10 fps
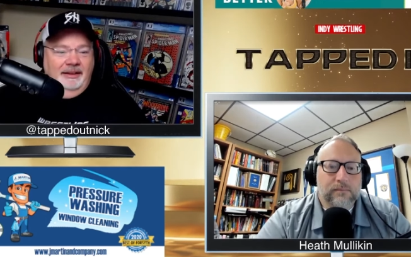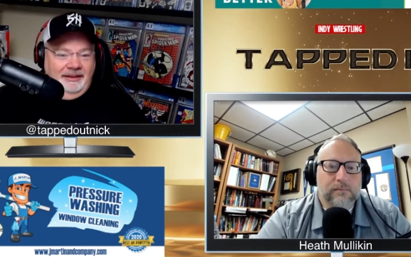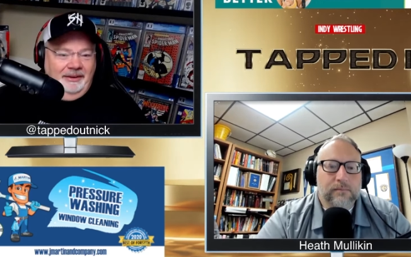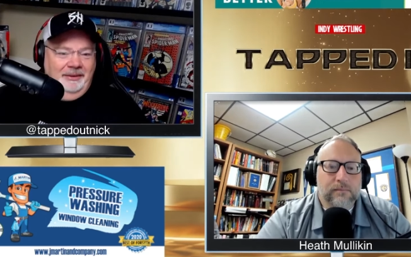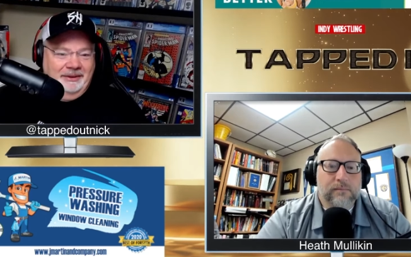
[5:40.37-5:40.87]

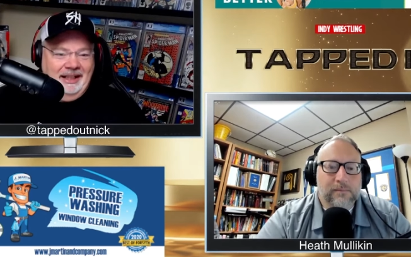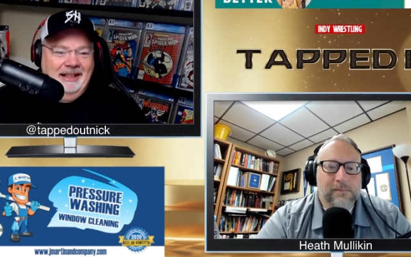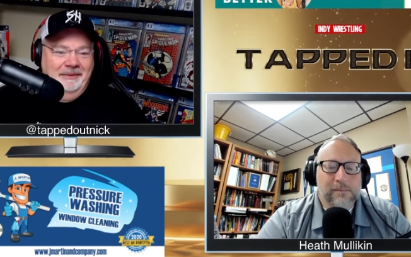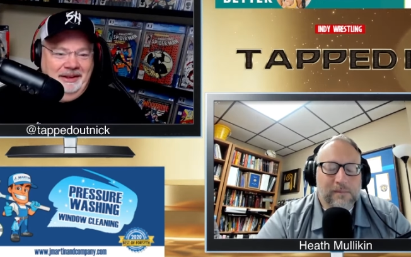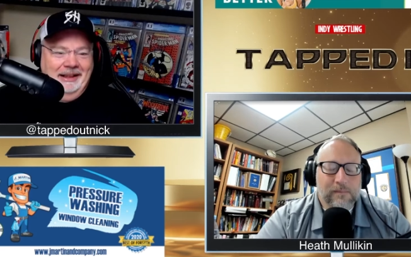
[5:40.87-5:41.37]
Speaker 1: So it was
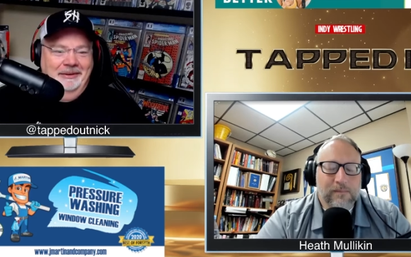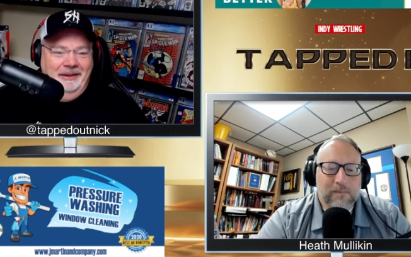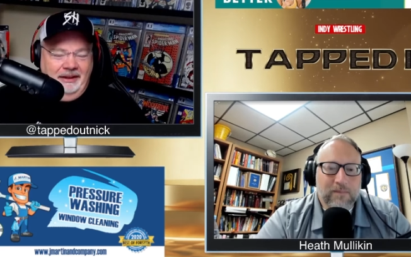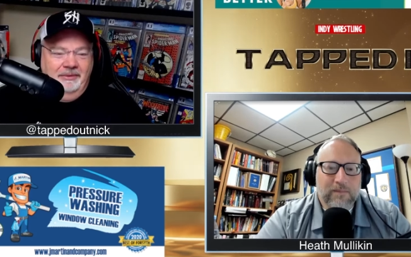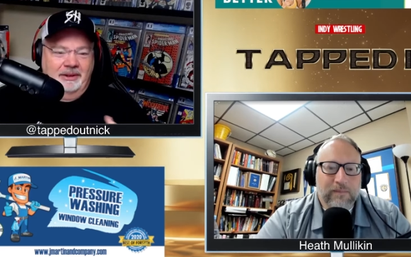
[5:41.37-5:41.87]
kind of a you know,
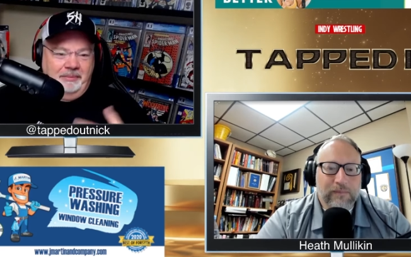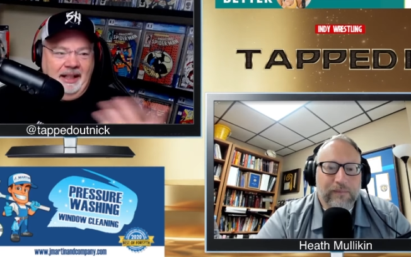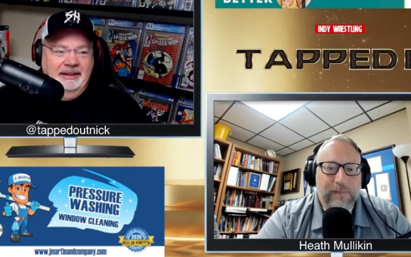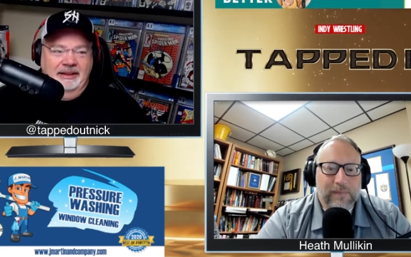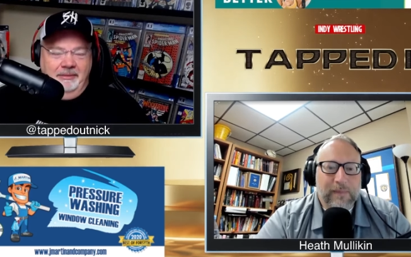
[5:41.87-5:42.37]
it was
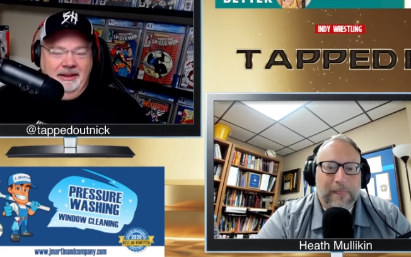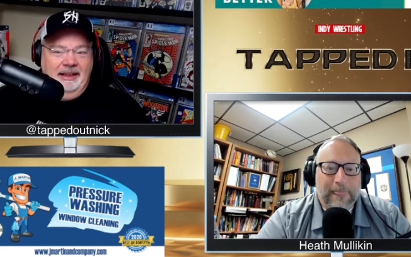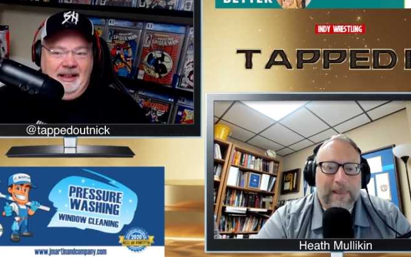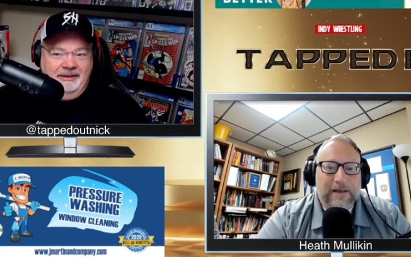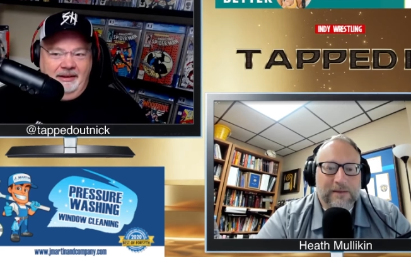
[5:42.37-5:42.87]
surprising to me
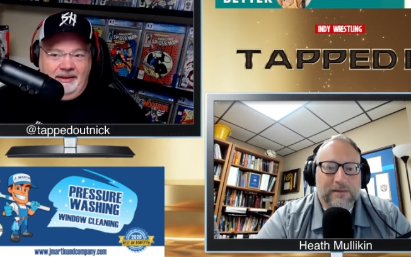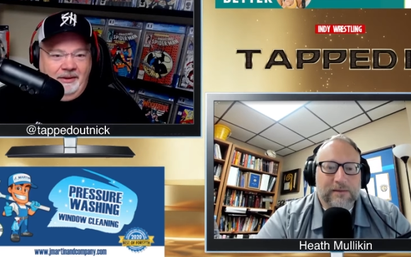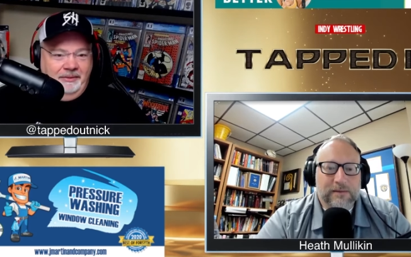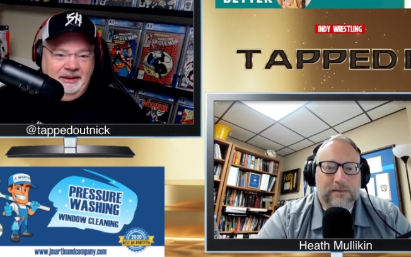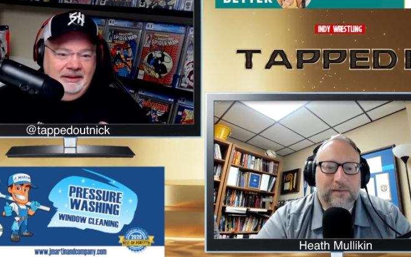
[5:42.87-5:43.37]
that I was like,
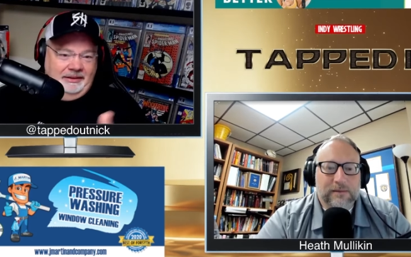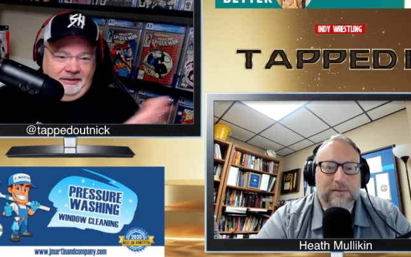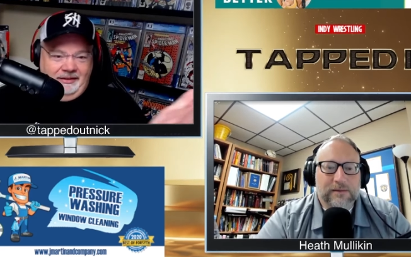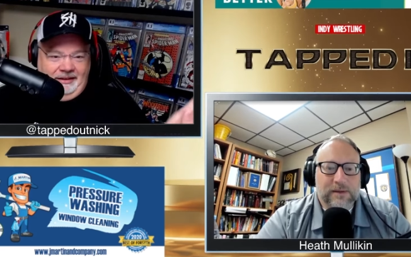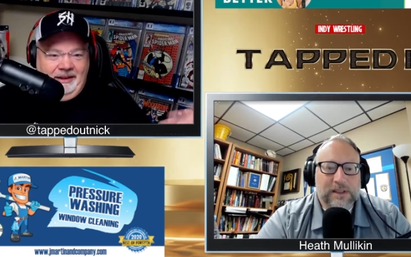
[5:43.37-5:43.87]
oh, these
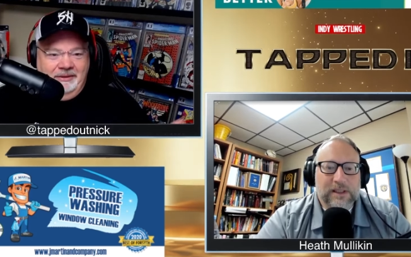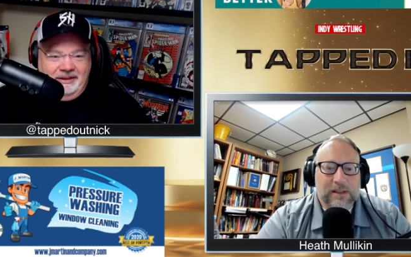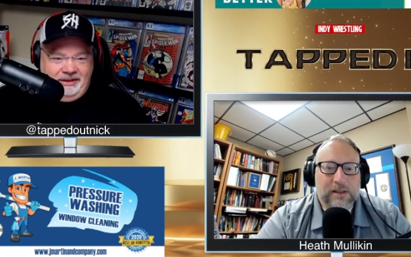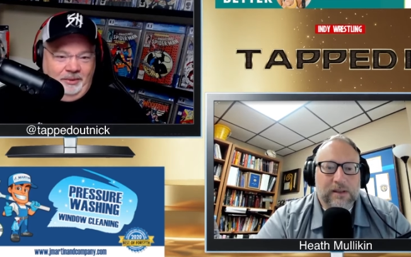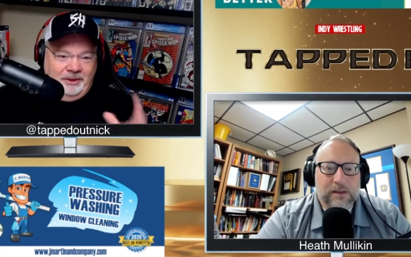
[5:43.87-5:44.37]
you know,
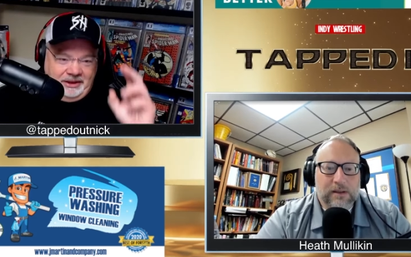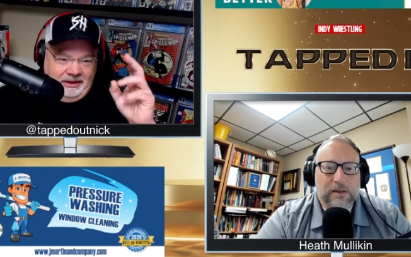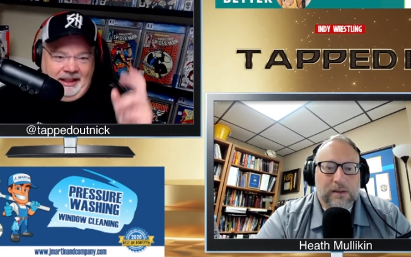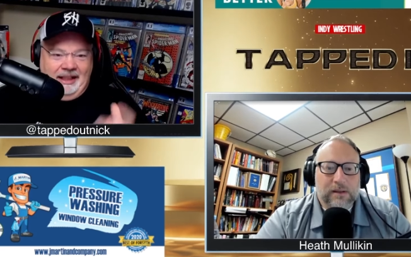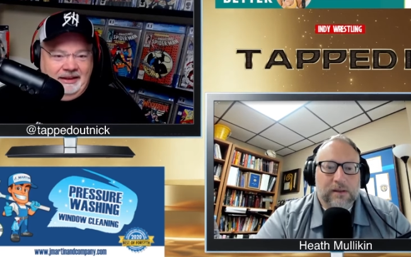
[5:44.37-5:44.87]
it's Georgia
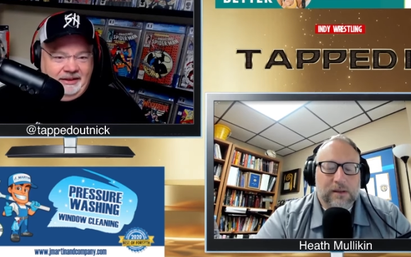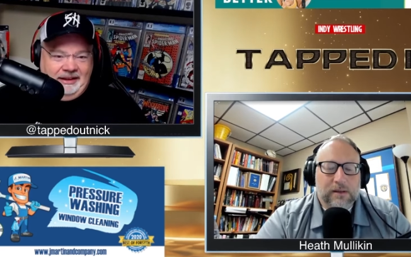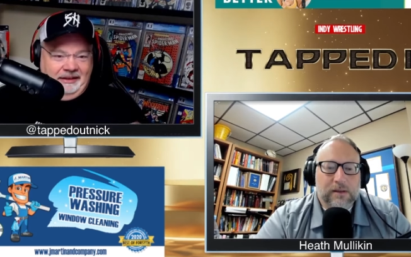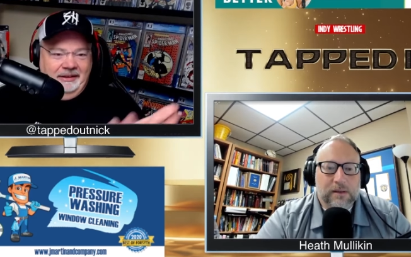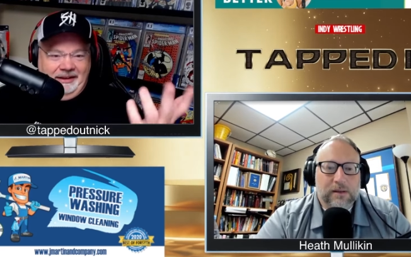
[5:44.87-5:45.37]
talents, so
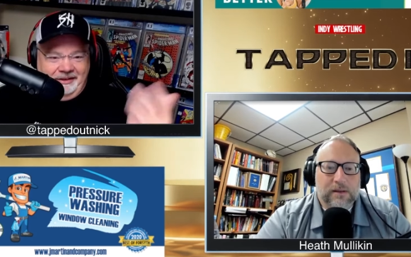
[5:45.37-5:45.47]
clearly they're